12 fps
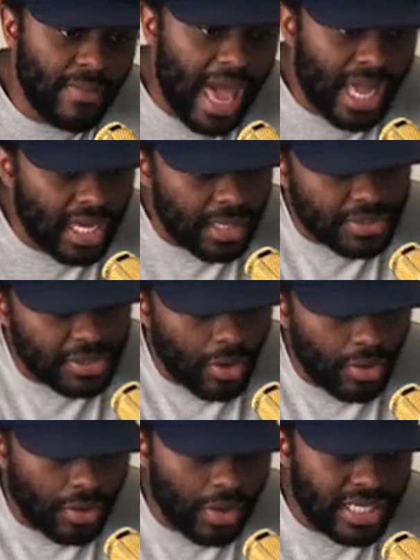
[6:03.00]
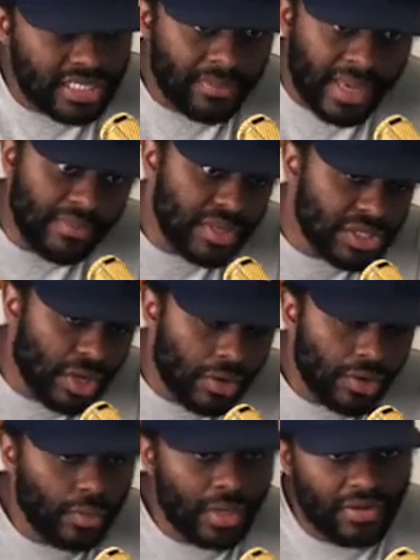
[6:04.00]
backup starter, as a maybe
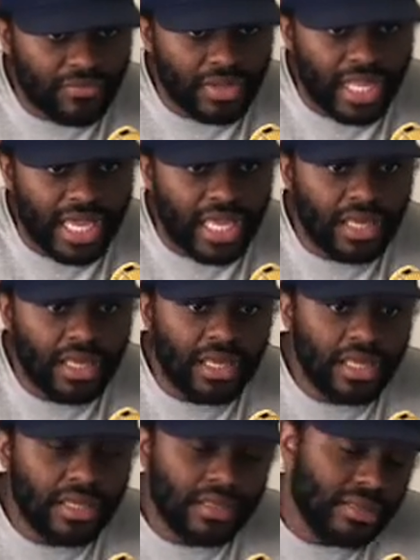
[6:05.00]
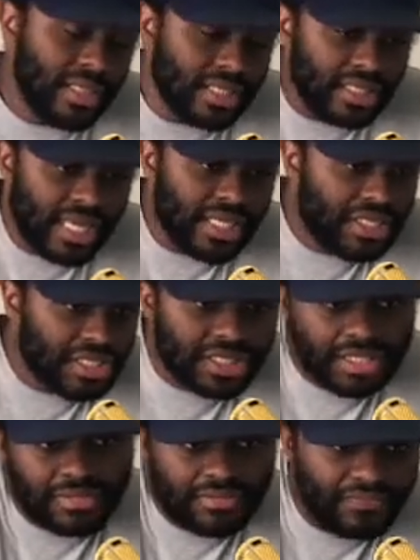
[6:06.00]
starter, whatever. Like,
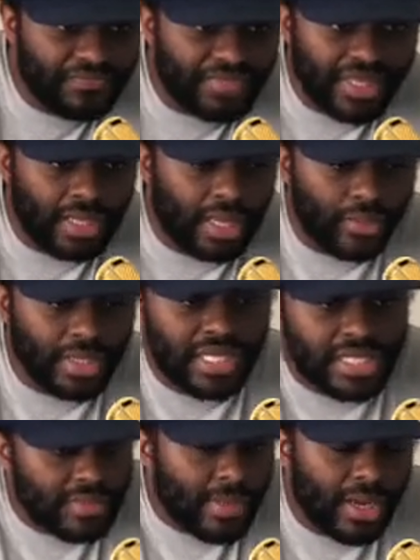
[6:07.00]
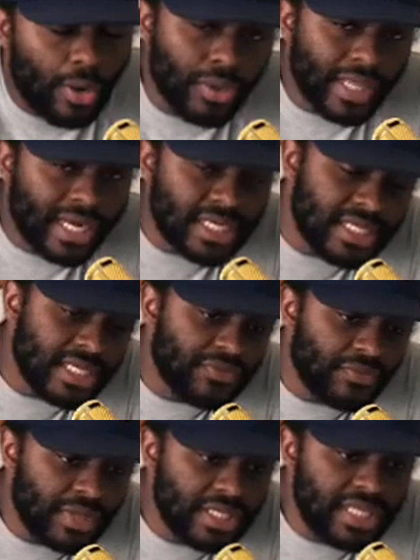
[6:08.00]
it really doesn't make a whole lot of sense
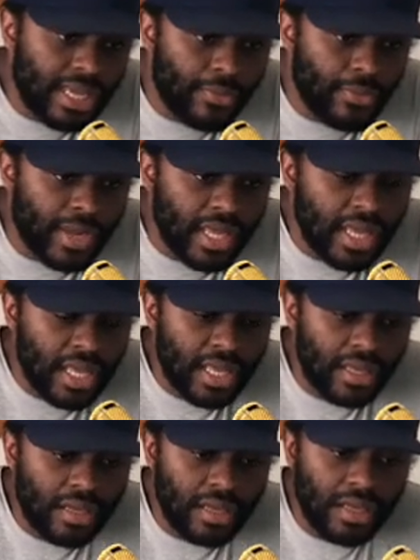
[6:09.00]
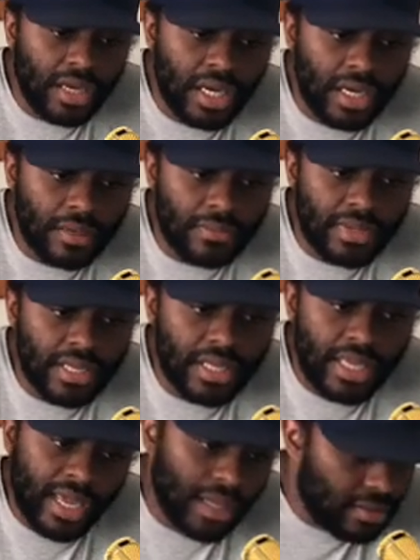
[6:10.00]
from this standpoint.
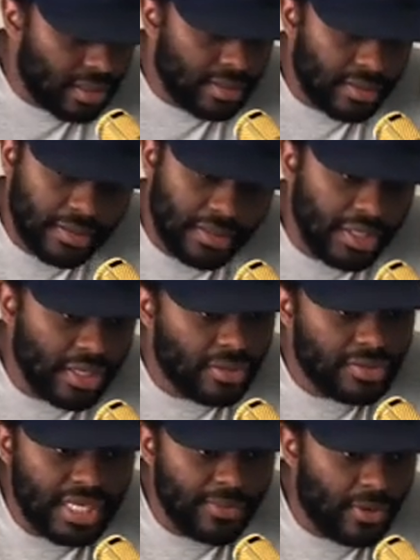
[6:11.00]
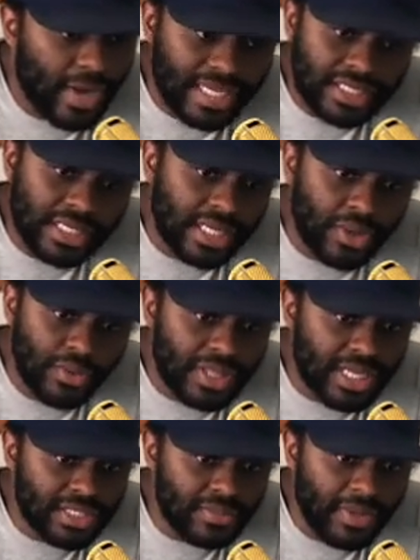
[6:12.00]
And, you know, Deebo has to deal with
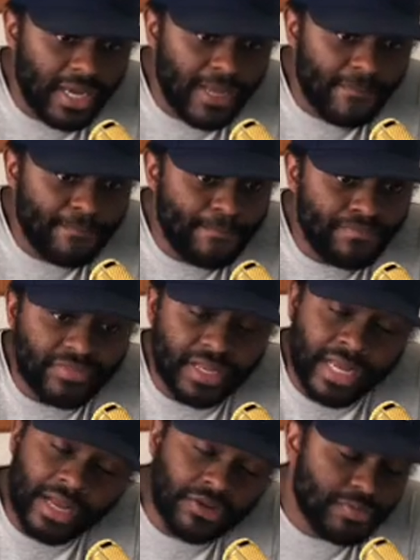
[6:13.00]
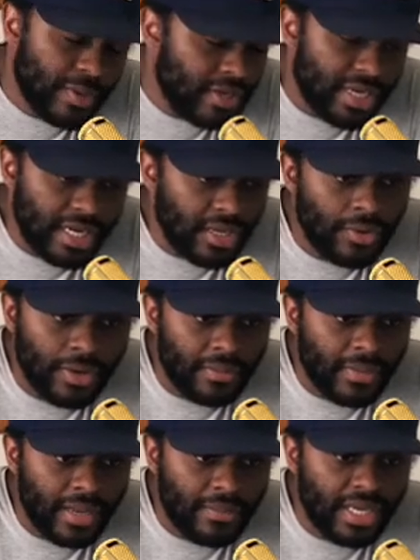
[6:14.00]
this. But the Niners better get it going,
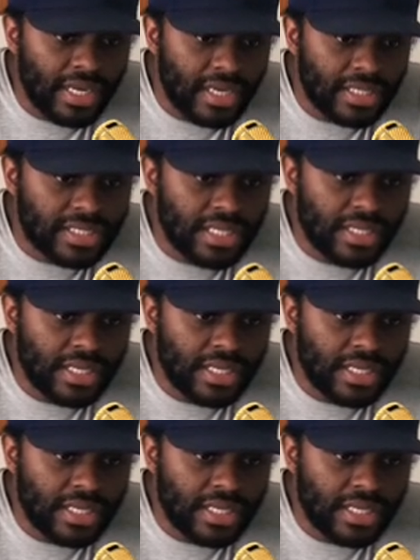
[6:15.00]
man, because,